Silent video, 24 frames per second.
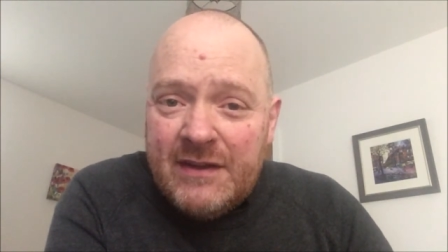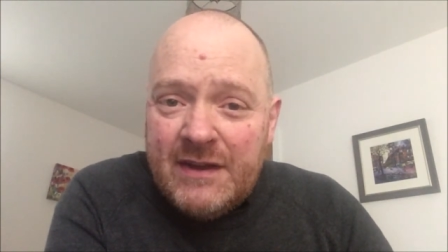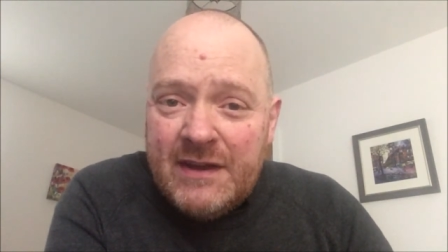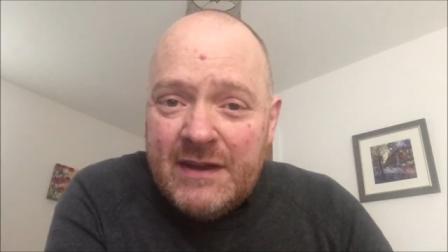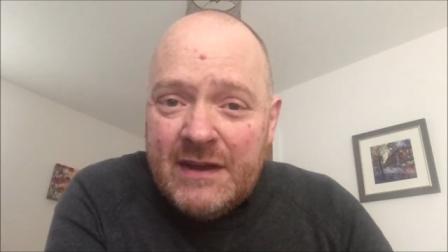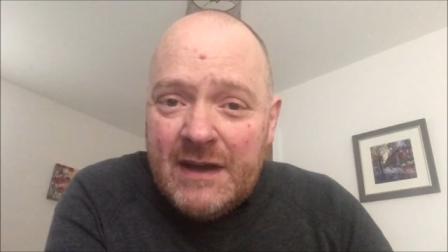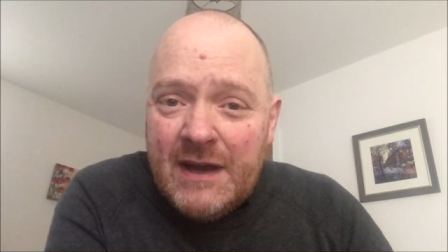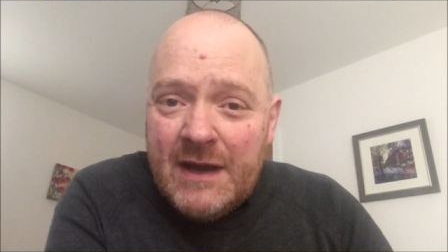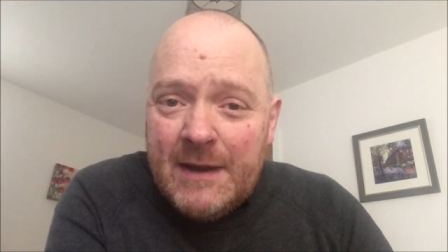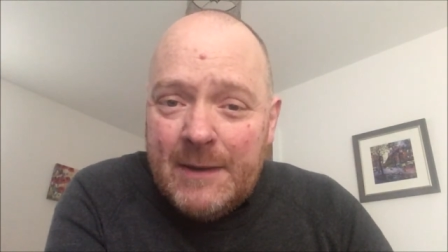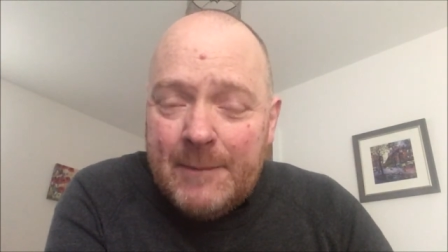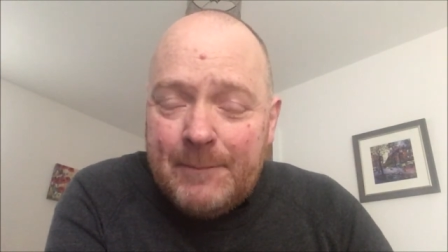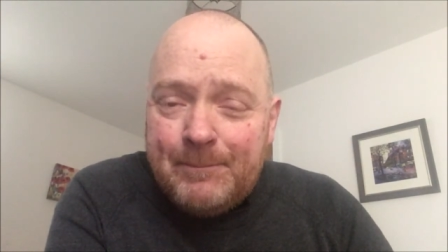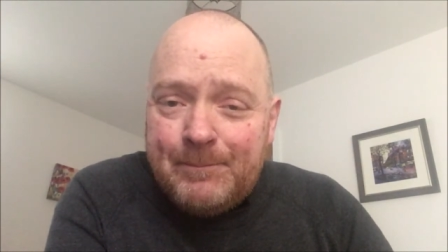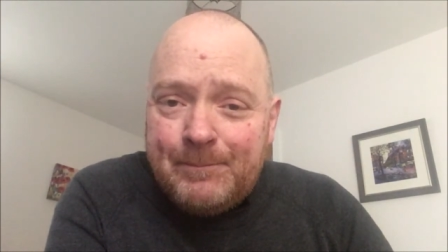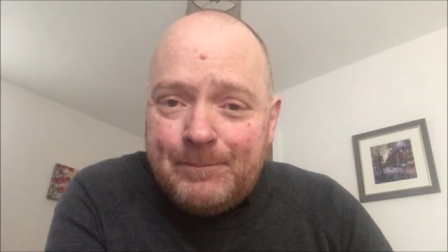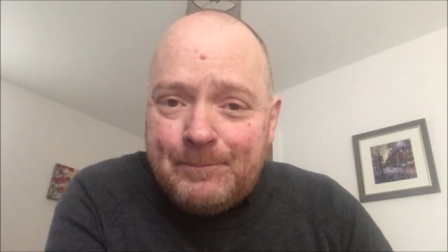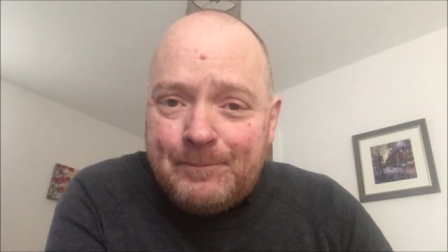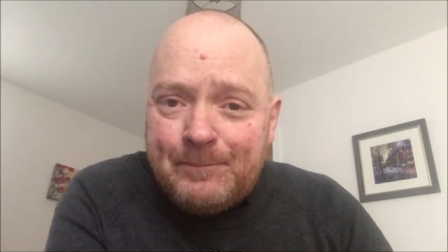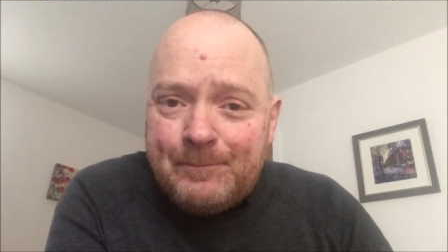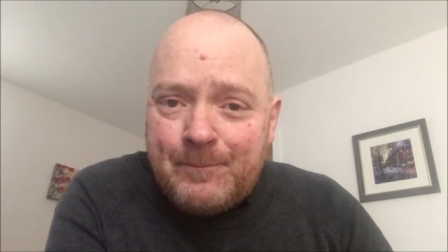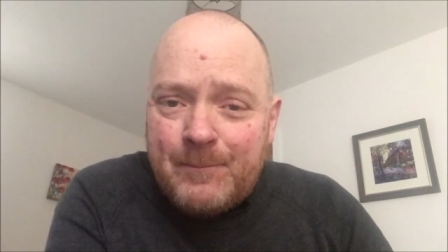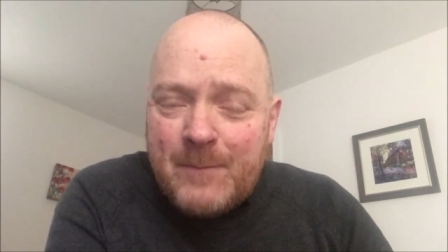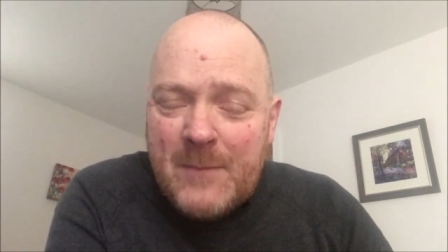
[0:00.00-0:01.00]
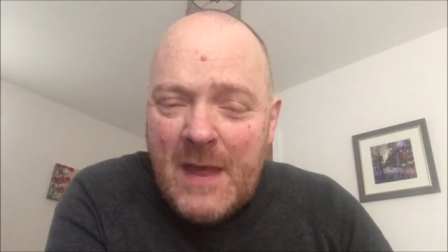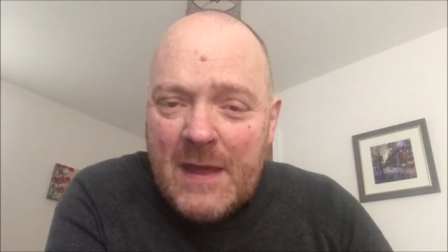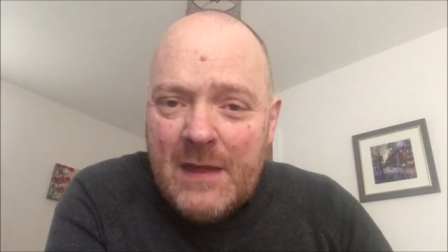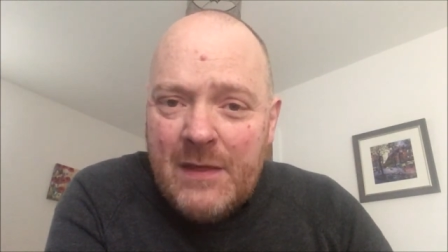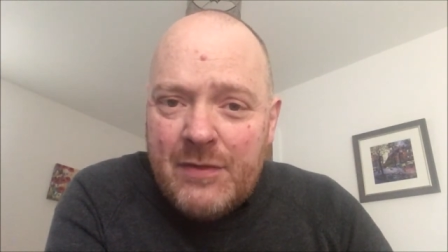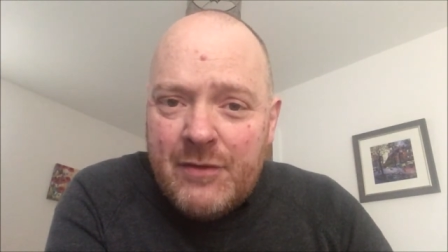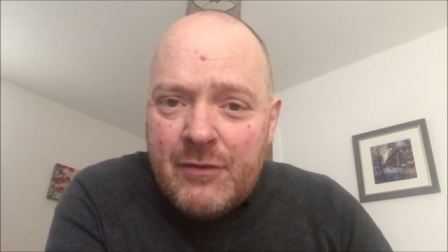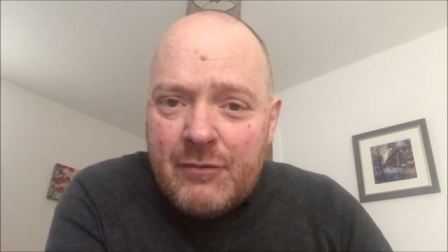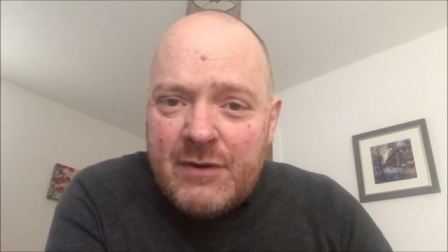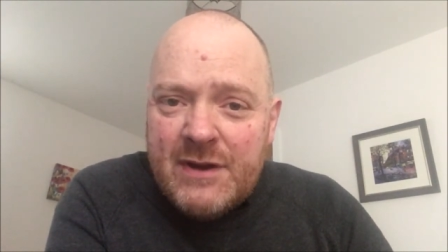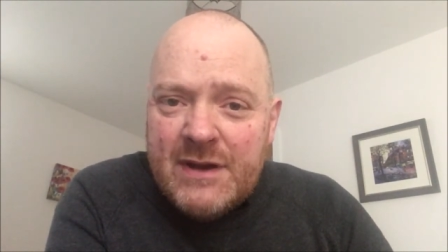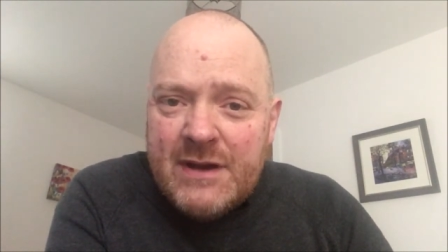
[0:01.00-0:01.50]

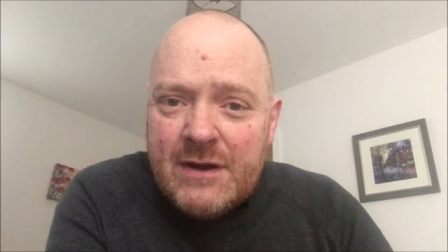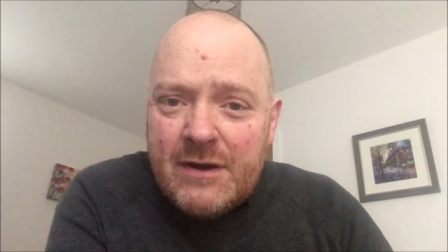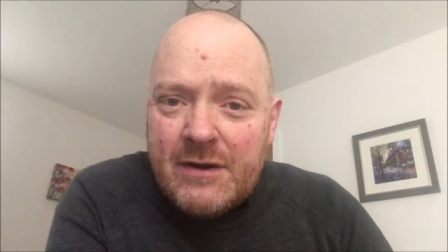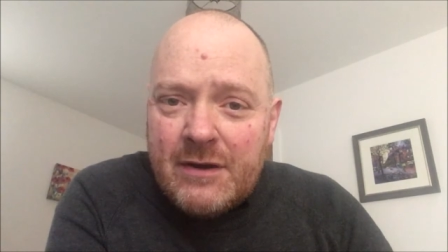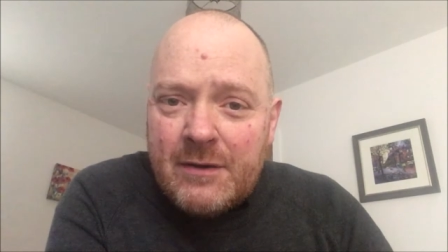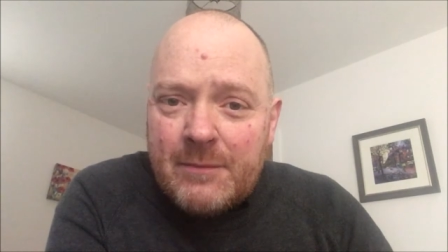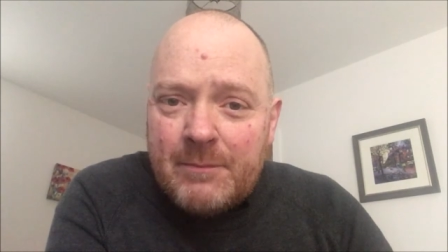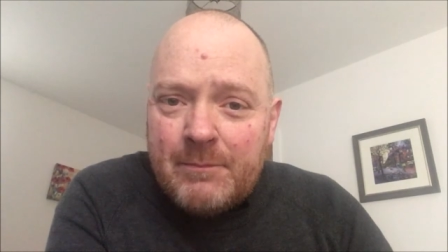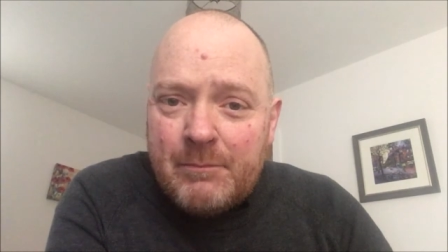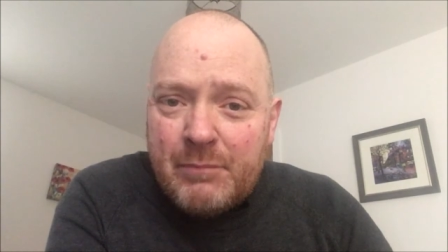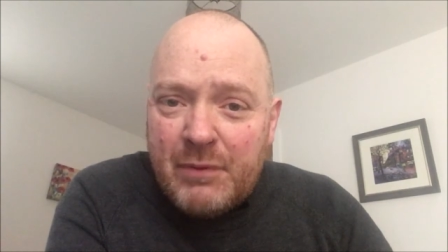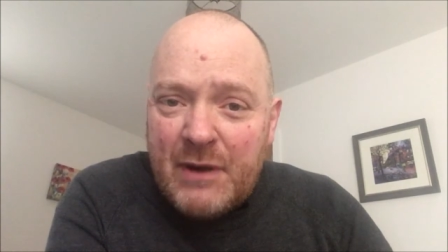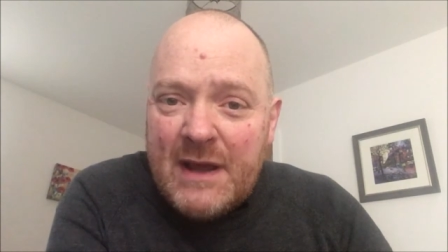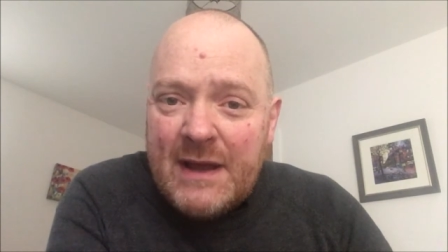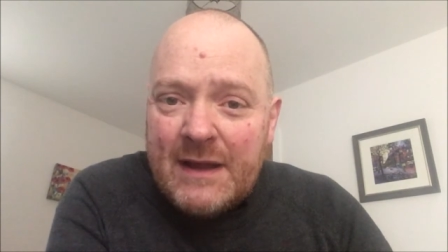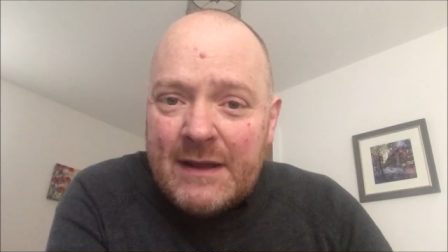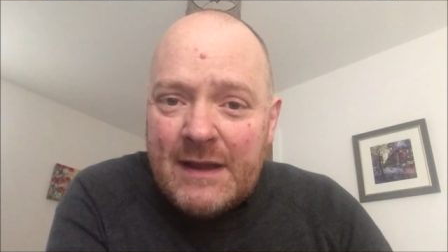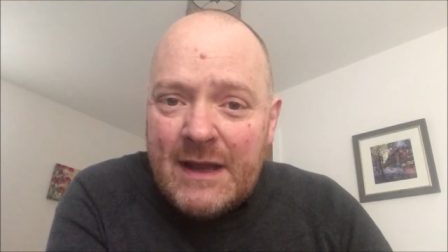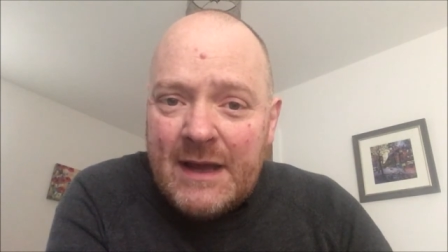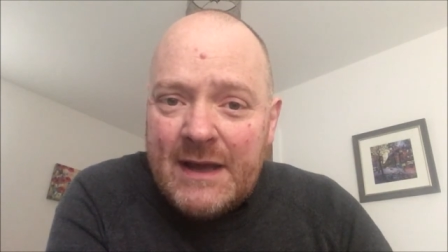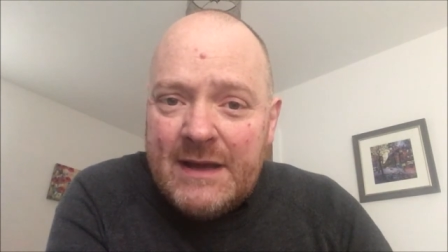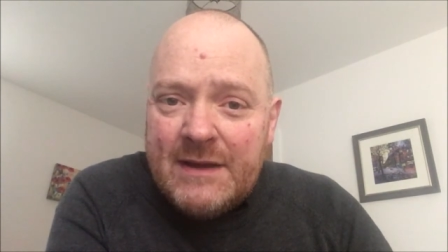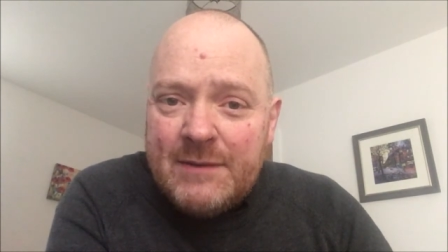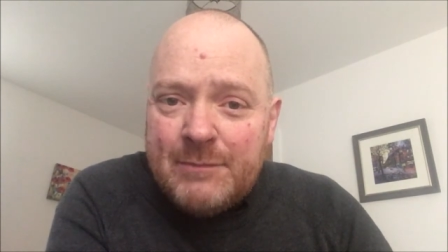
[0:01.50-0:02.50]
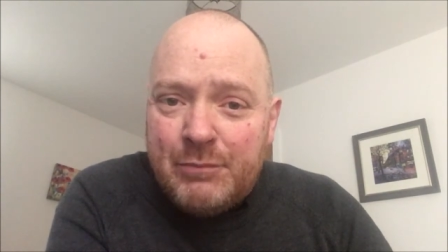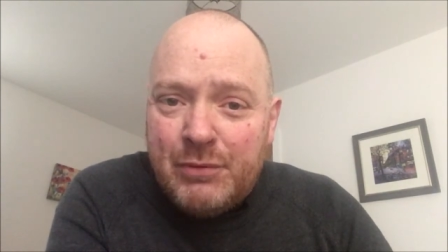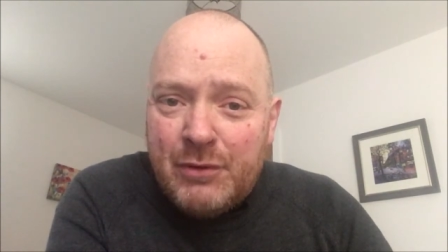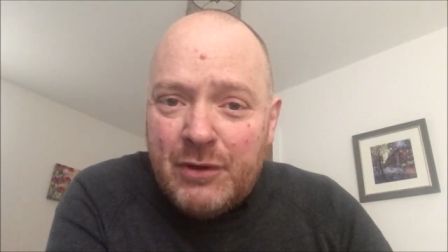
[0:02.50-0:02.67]
the rear brake light,